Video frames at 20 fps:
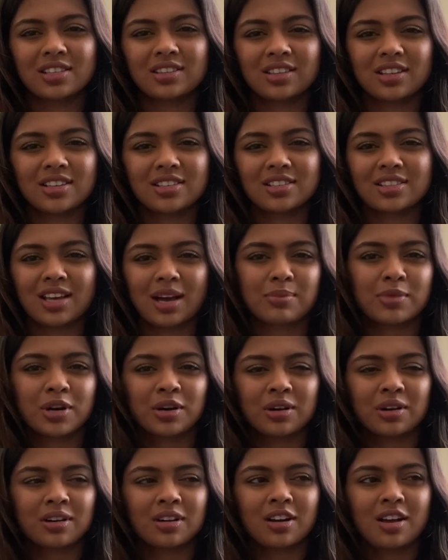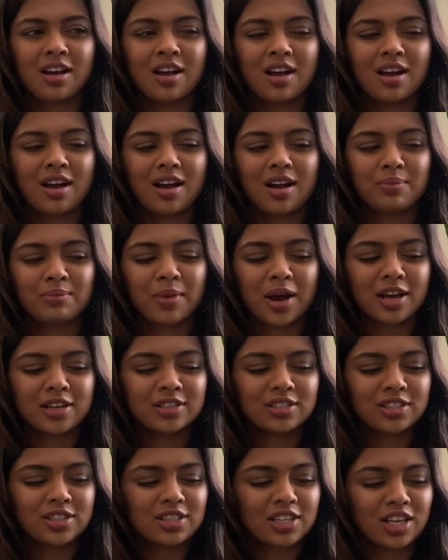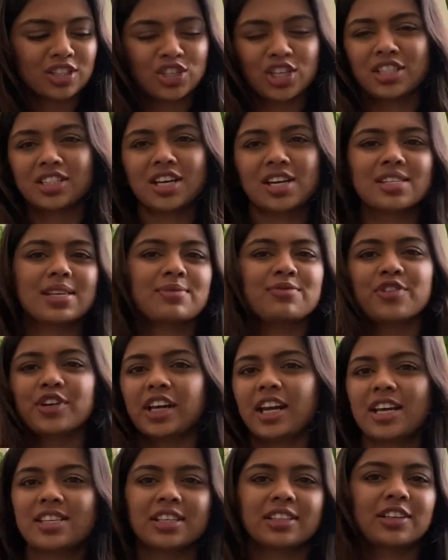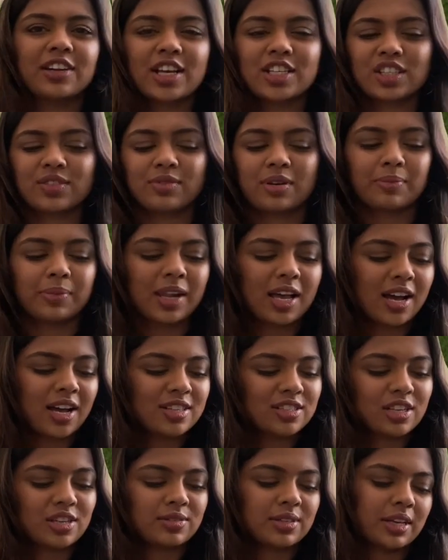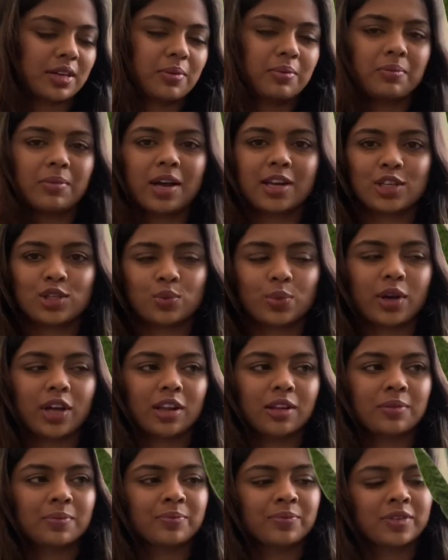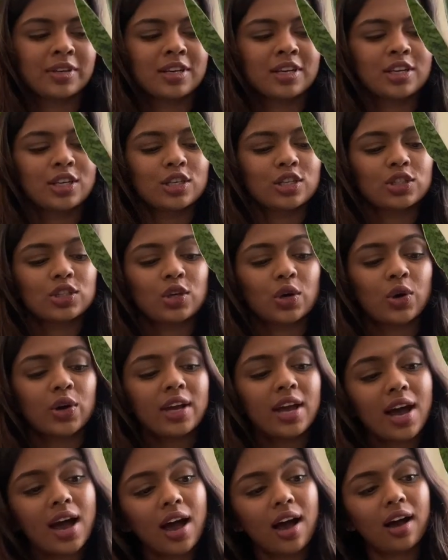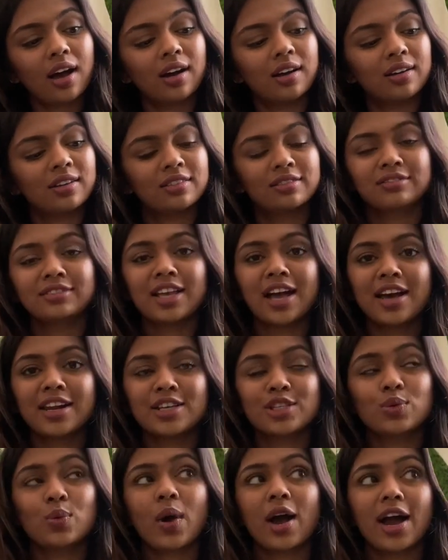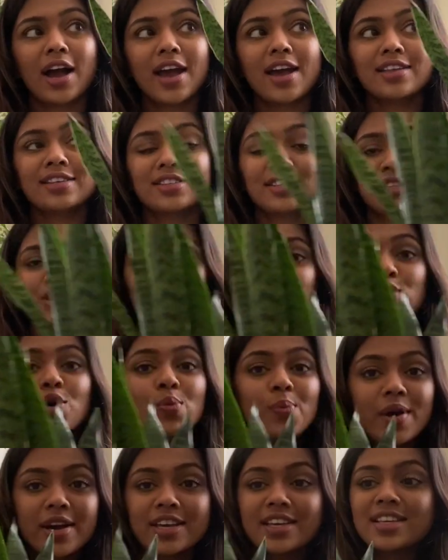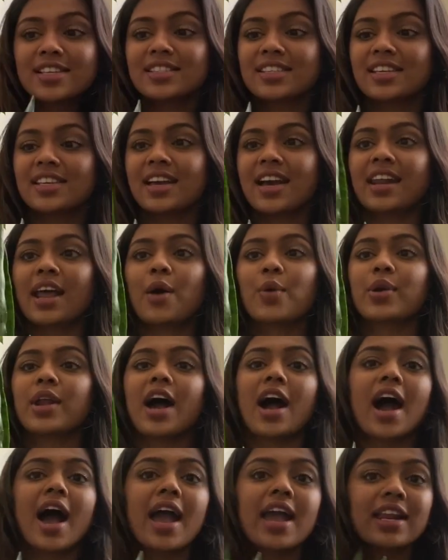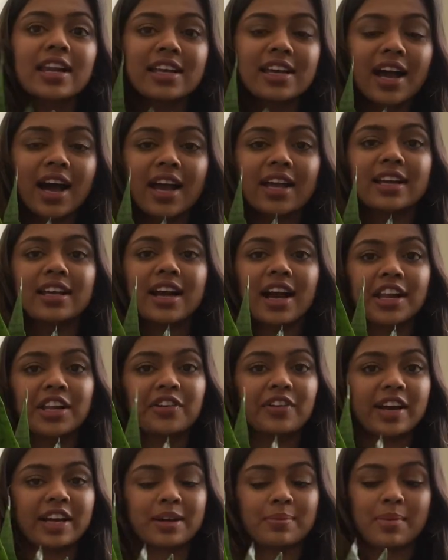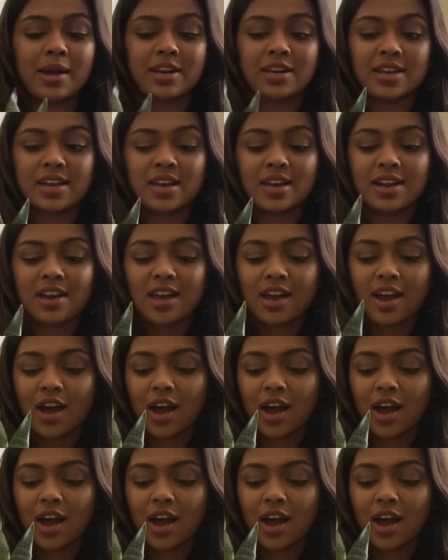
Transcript: in the summer months, just cause I'm fertilizing the rest of my plants, I was like, might as well. So yeah, that is why this is super easy and I would highly, highly, highly recommend it.